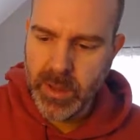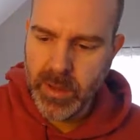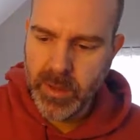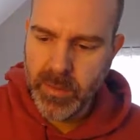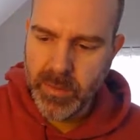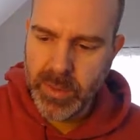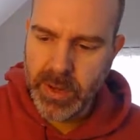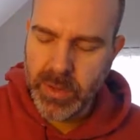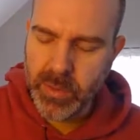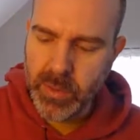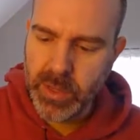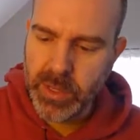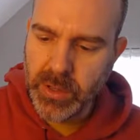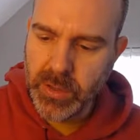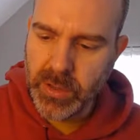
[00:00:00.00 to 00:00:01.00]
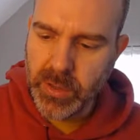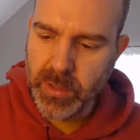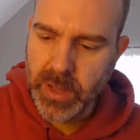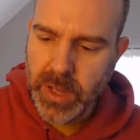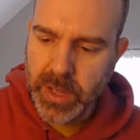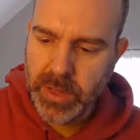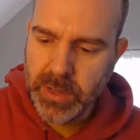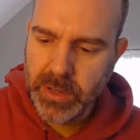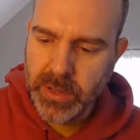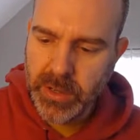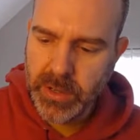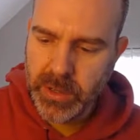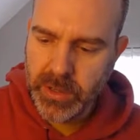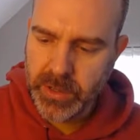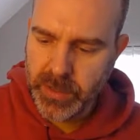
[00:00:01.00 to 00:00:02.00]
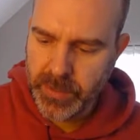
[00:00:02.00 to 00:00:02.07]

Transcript: Might as well use some colors.